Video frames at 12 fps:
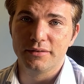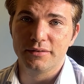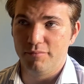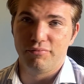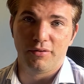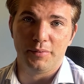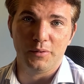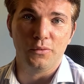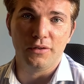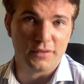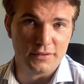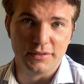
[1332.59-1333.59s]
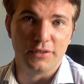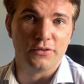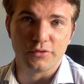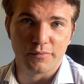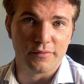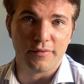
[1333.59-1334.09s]
and probably will continue
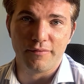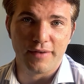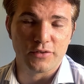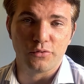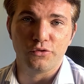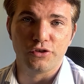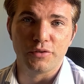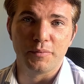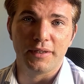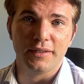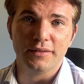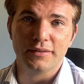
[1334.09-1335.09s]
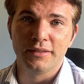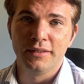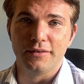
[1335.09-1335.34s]
to invest hundreds of millions.